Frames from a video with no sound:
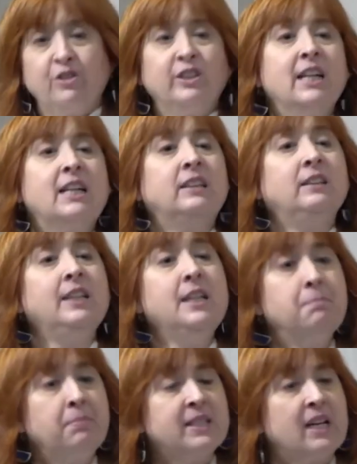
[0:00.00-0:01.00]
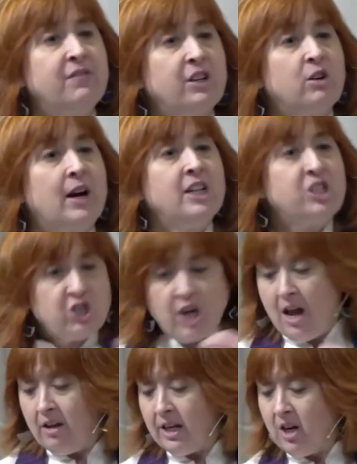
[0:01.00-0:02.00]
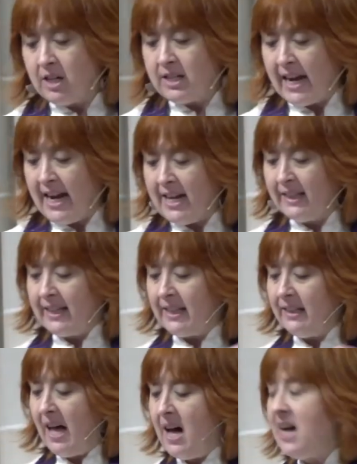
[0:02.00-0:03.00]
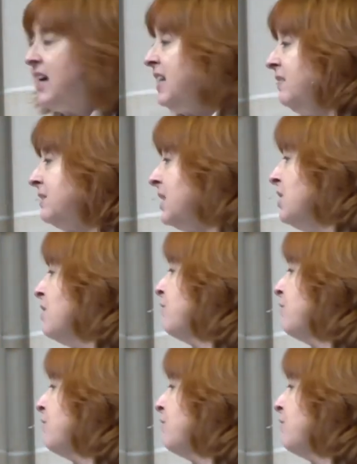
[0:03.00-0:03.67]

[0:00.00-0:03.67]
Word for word: for a glimpse of the Christ child in our daily lives,